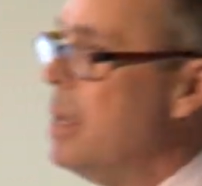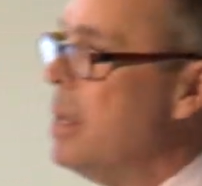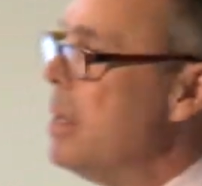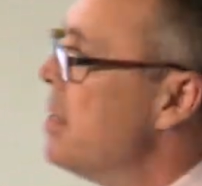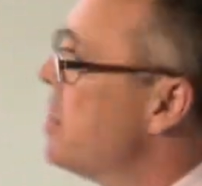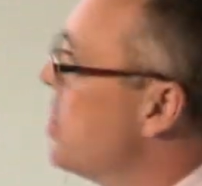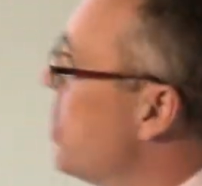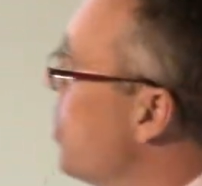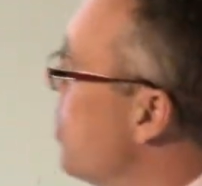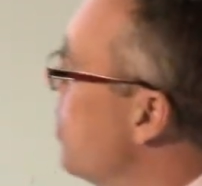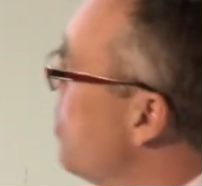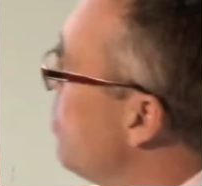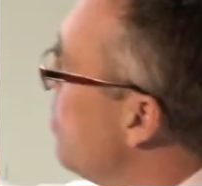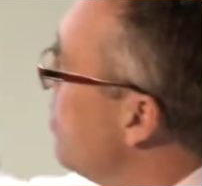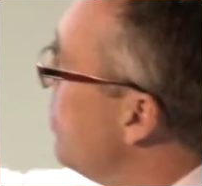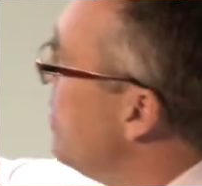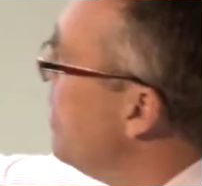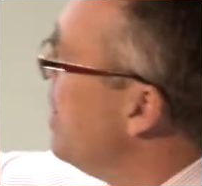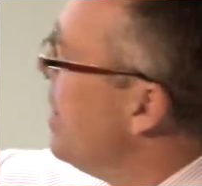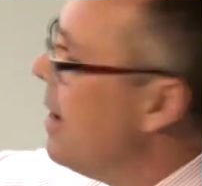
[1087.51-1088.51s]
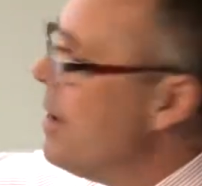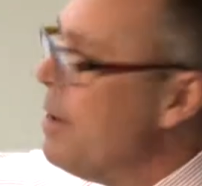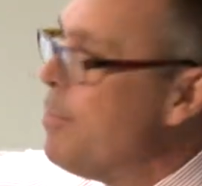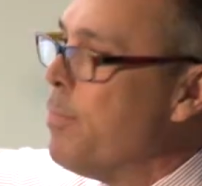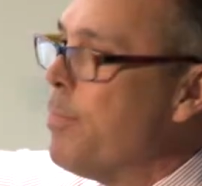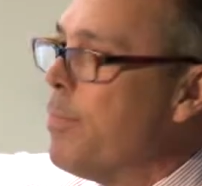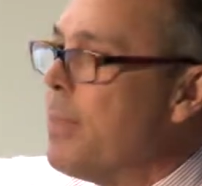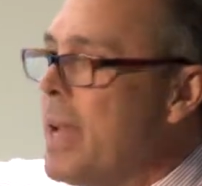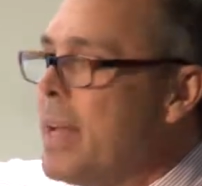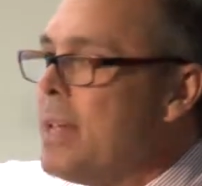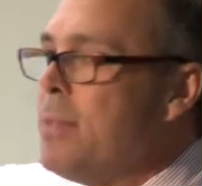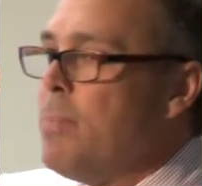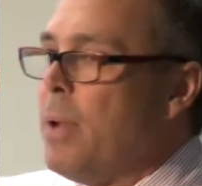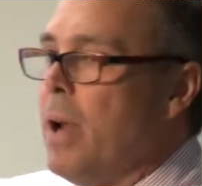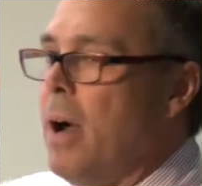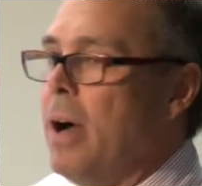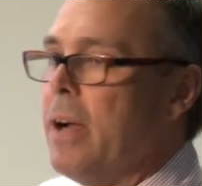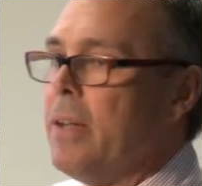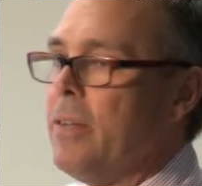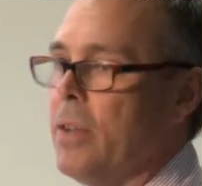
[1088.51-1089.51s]
So, hidden
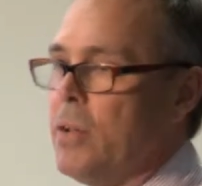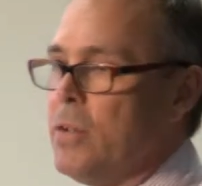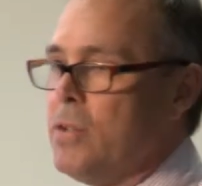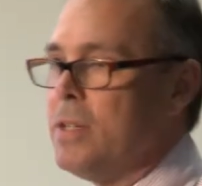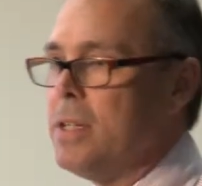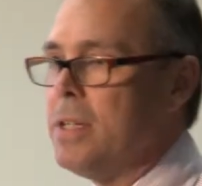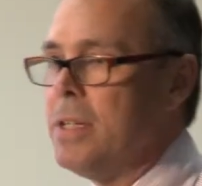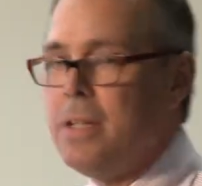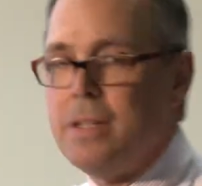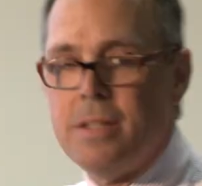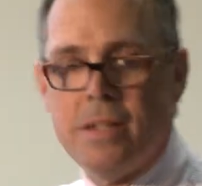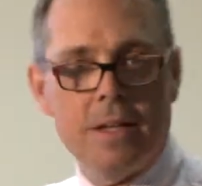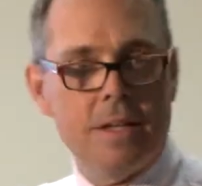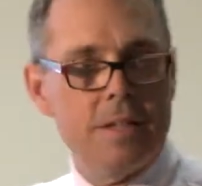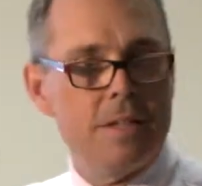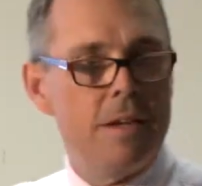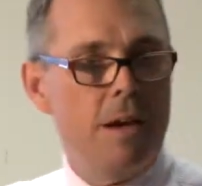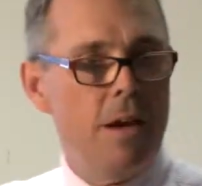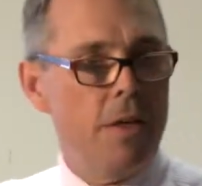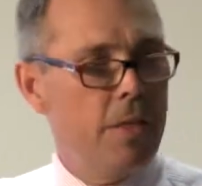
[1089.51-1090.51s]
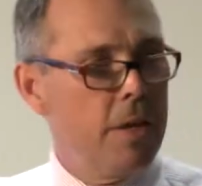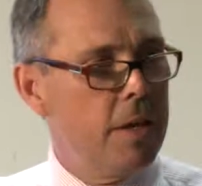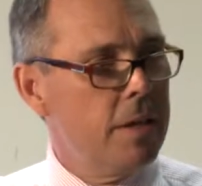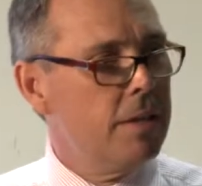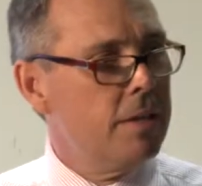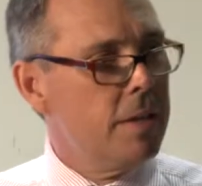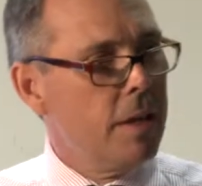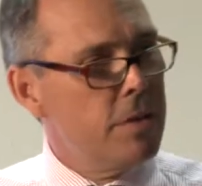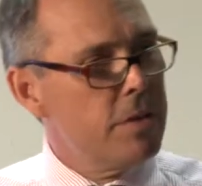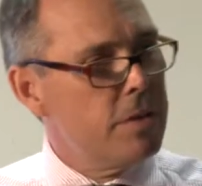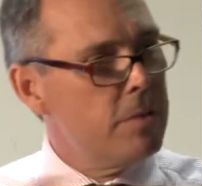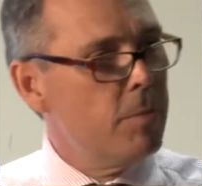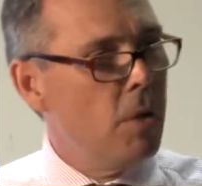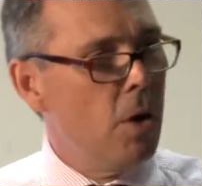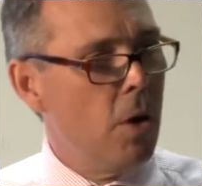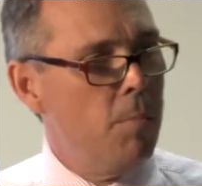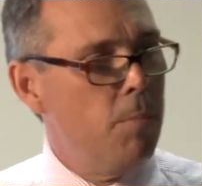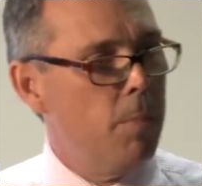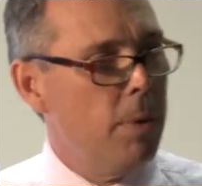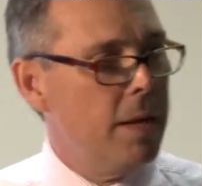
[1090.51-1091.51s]
behind those statistics, I think there are some
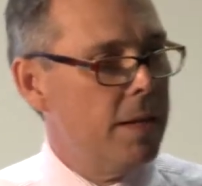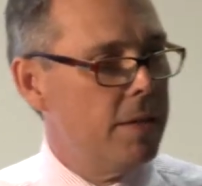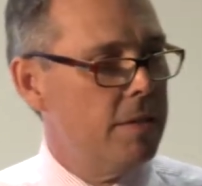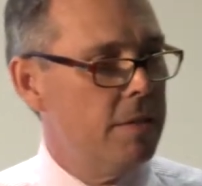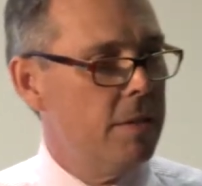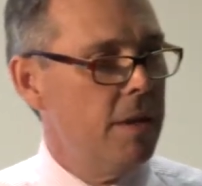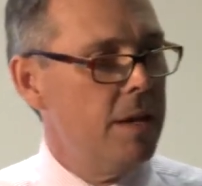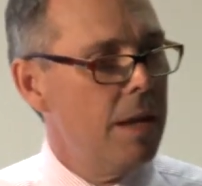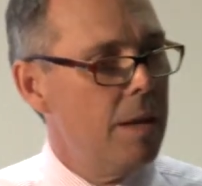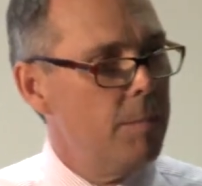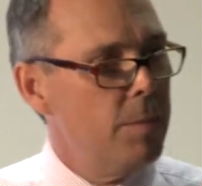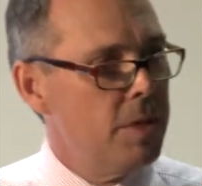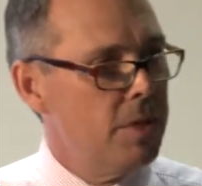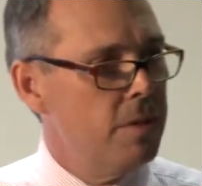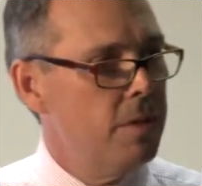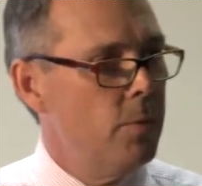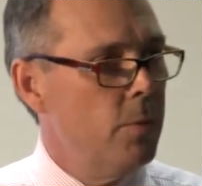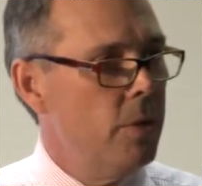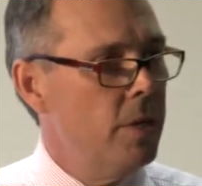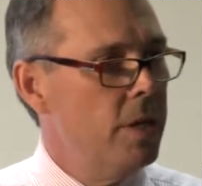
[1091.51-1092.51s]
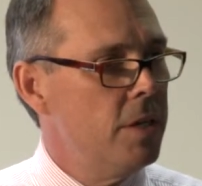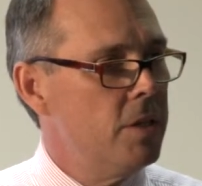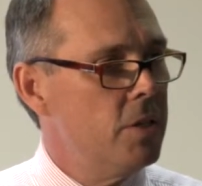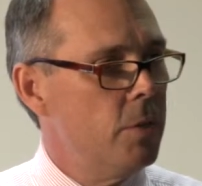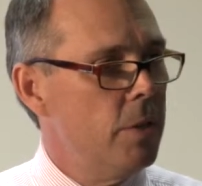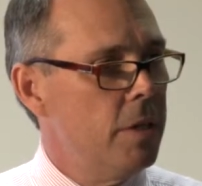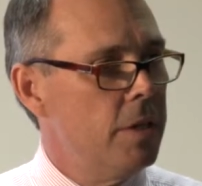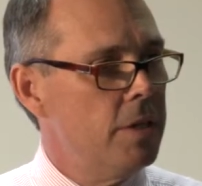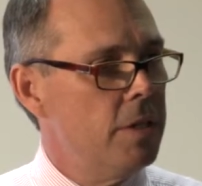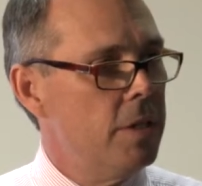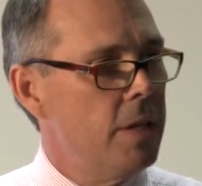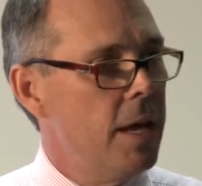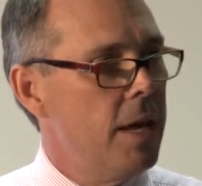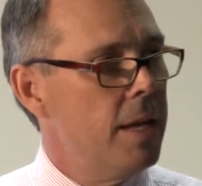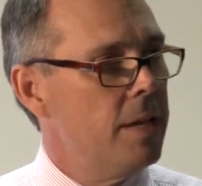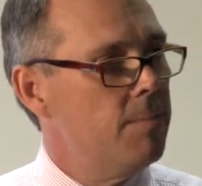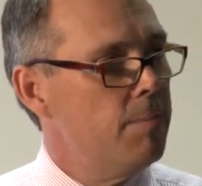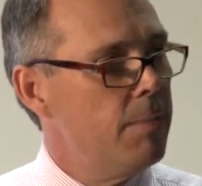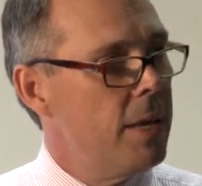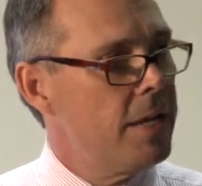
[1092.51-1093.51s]
complex dynamics that we need to
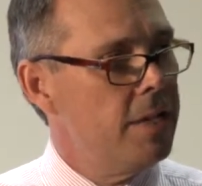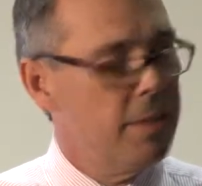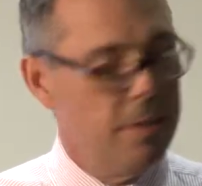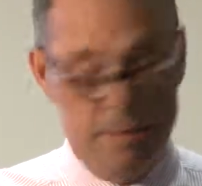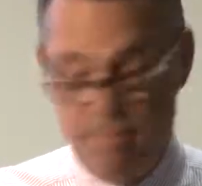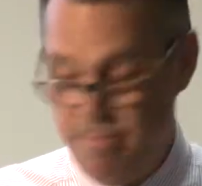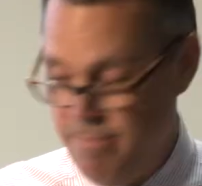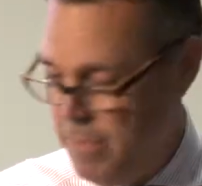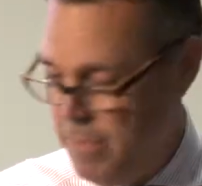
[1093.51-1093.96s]
understand better.